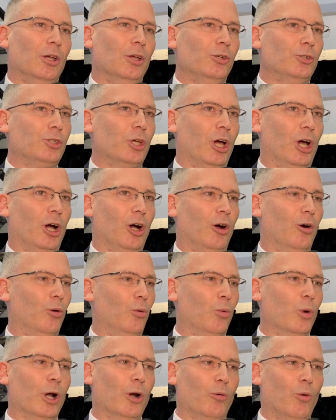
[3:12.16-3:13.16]
So
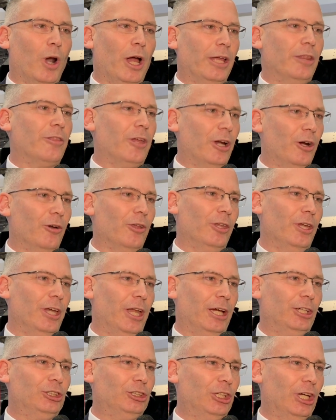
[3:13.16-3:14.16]
we're right there in the
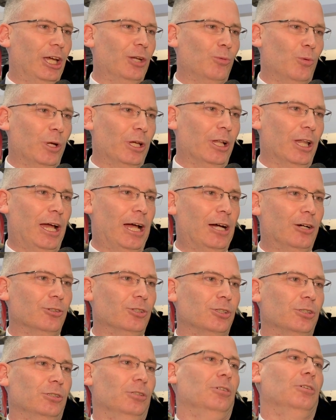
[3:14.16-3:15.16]
next gen
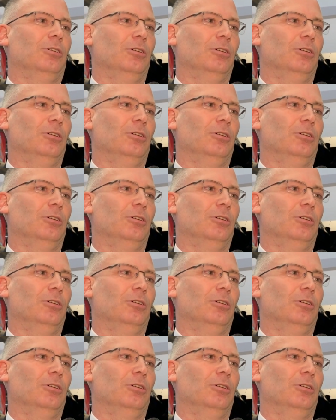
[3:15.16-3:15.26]
wheelhouse.